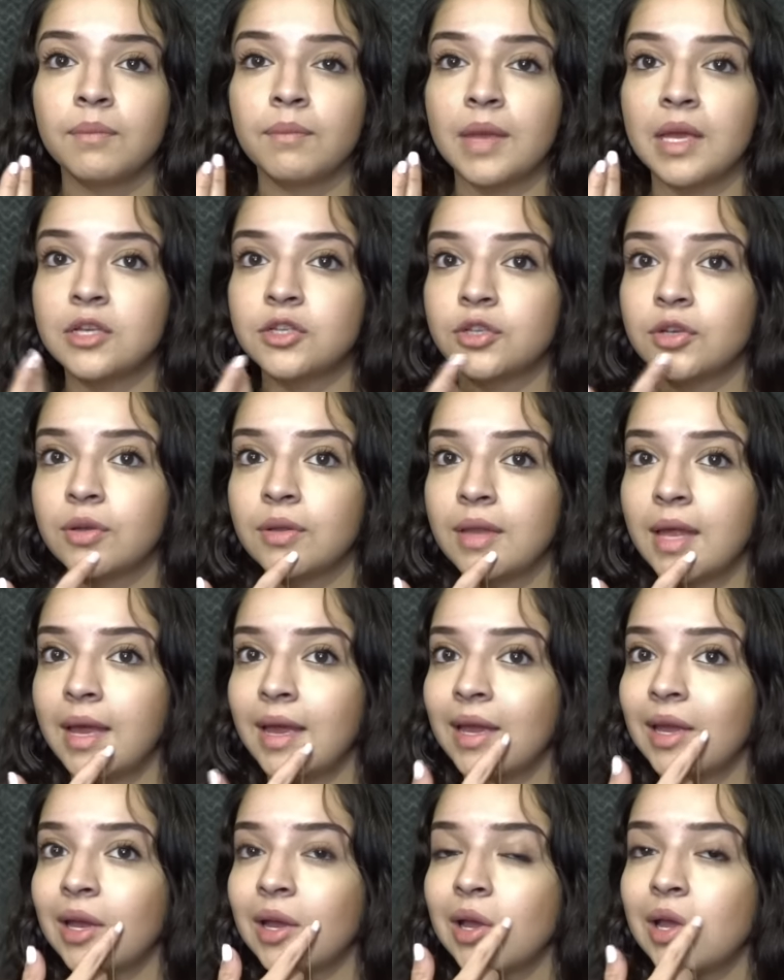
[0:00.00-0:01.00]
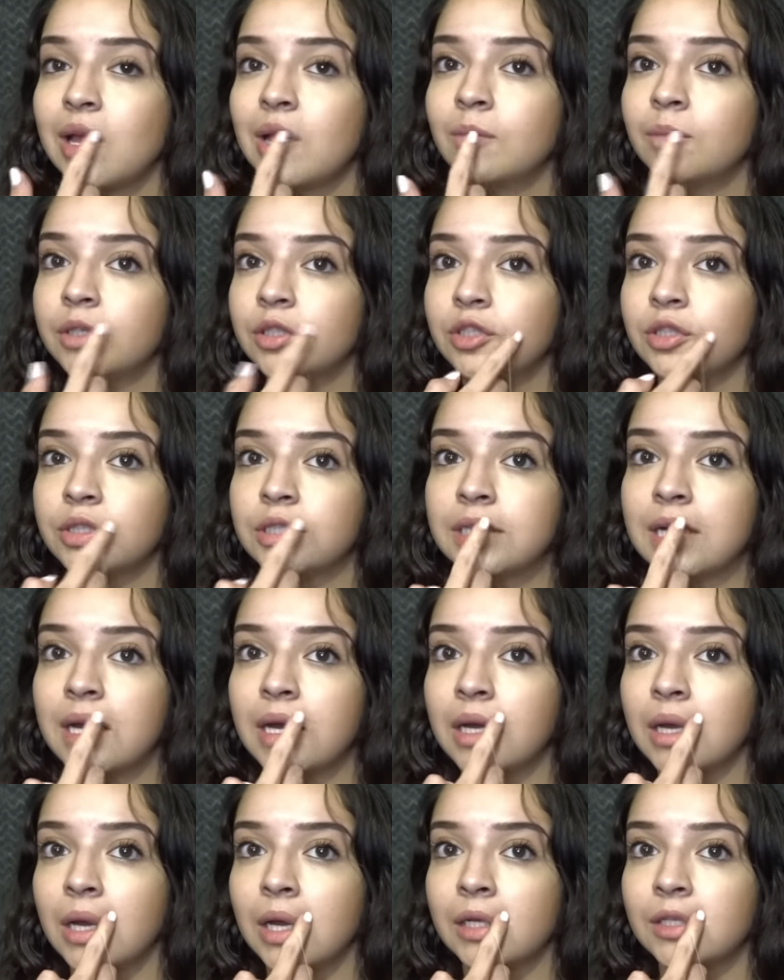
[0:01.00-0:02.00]
make sure you like put your
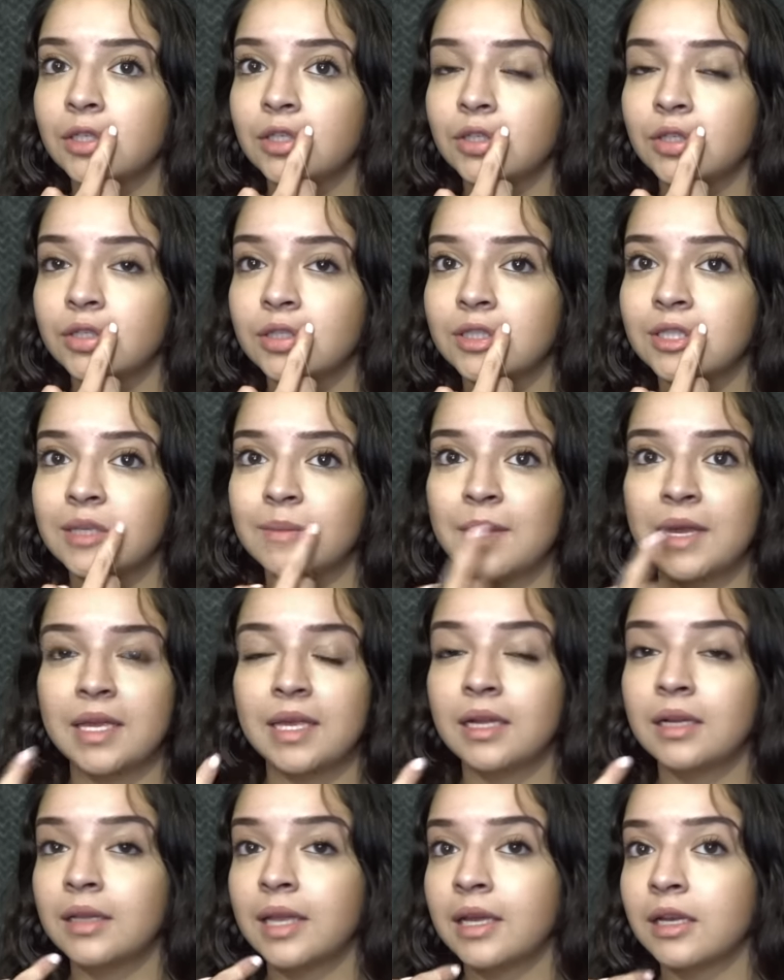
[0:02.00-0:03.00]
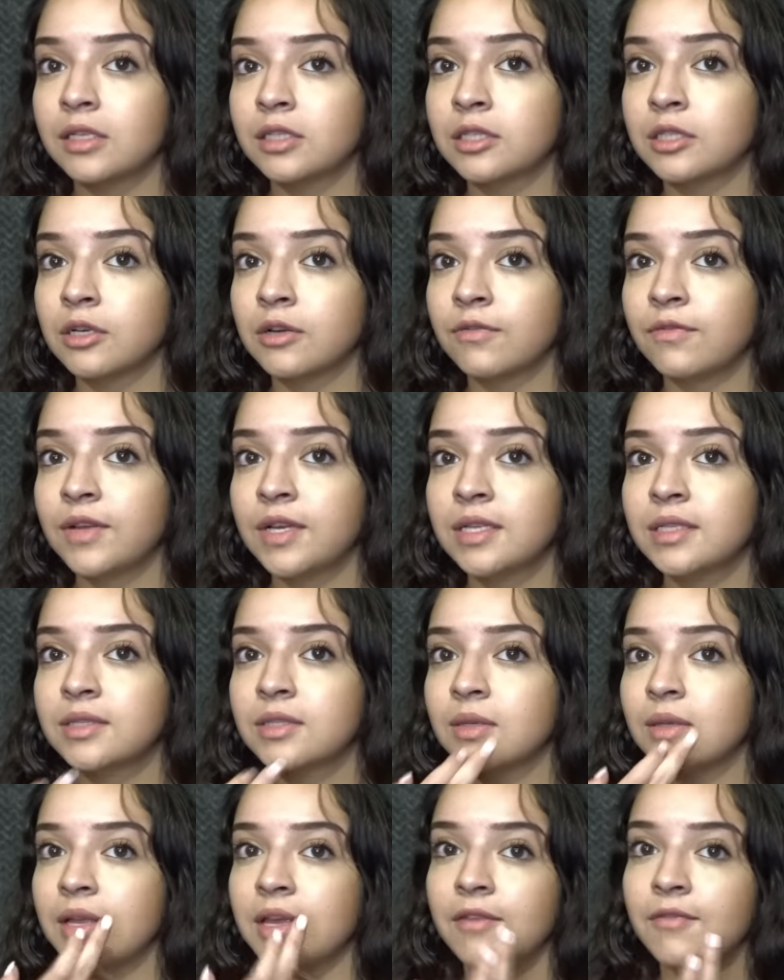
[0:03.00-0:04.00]
tongue under to make it like a surface.
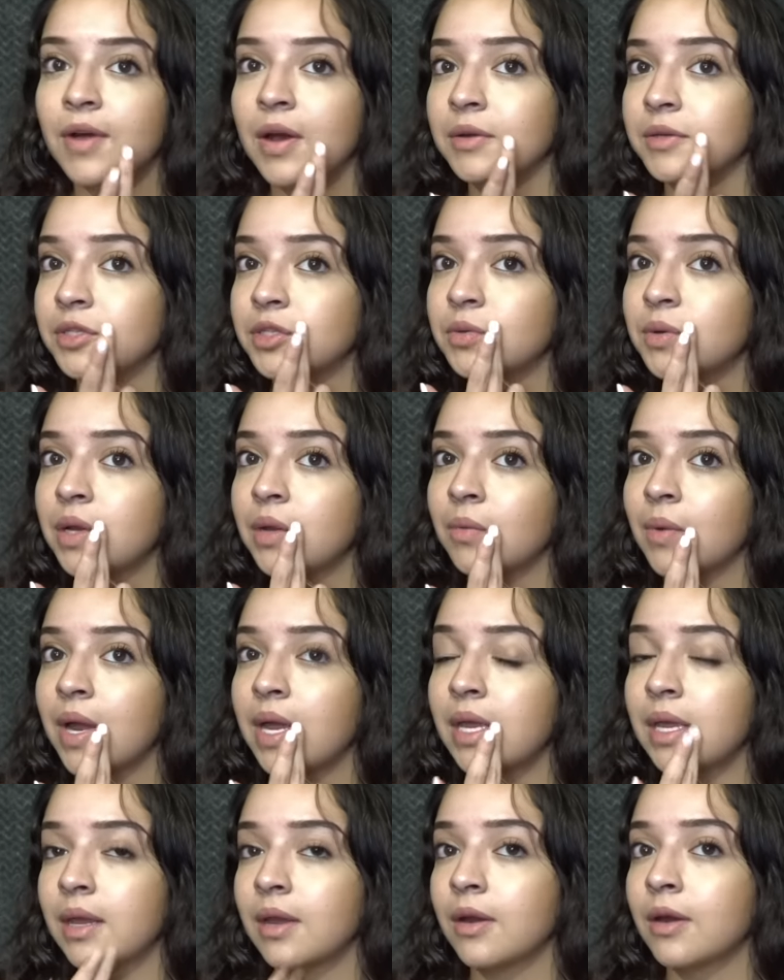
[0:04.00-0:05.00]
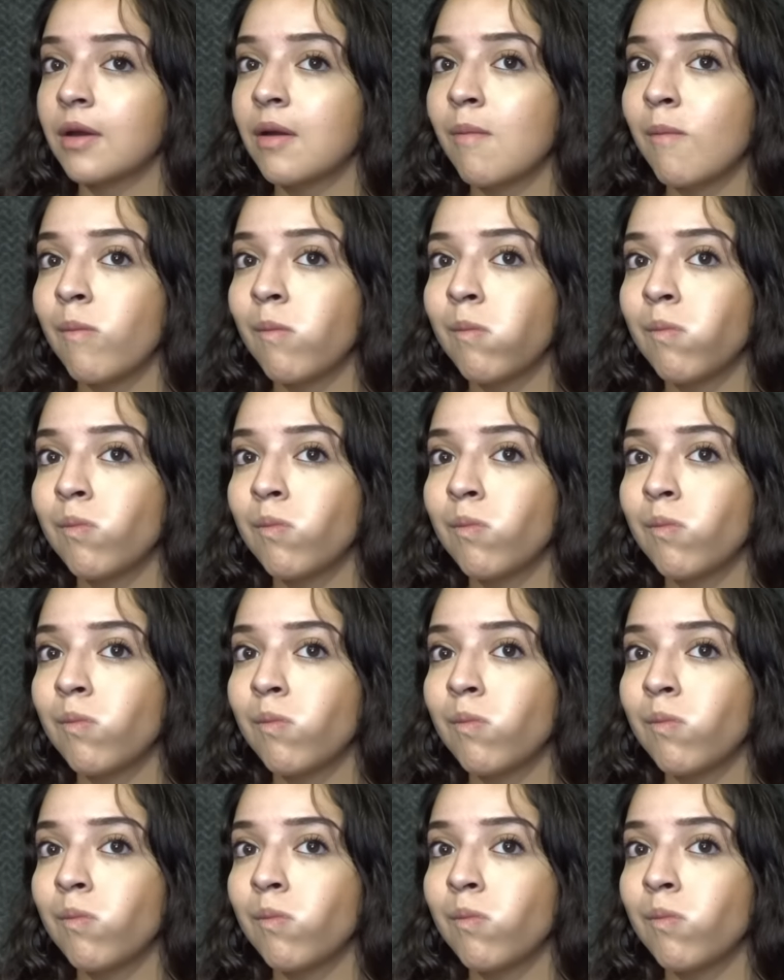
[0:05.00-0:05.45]
So like if I was doing right here,